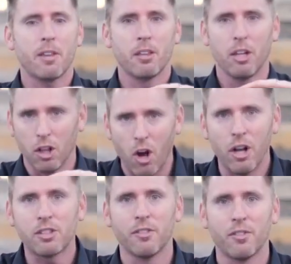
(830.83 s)
the
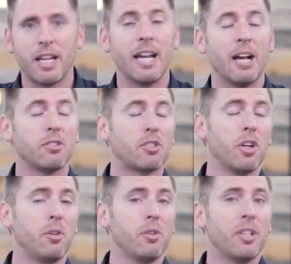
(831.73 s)
laws have laid down.
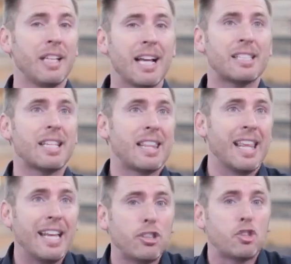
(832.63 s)
So yes,
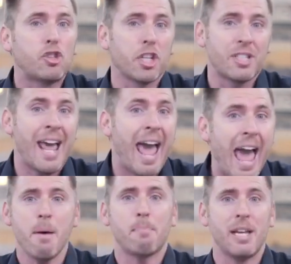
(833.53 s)
things just
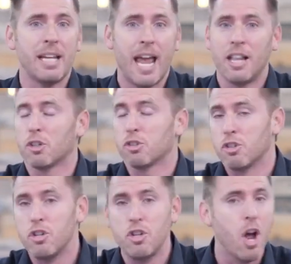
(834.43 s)
happen and there's
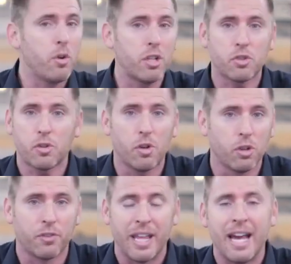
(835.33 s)
no control
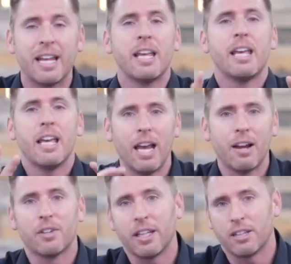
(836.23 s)
over that.
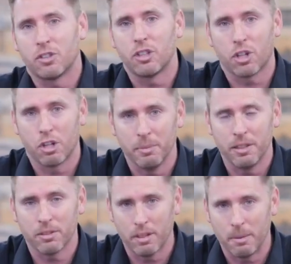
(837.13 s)
Everything is determined.
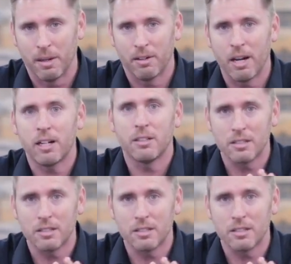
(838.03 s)
Am I right on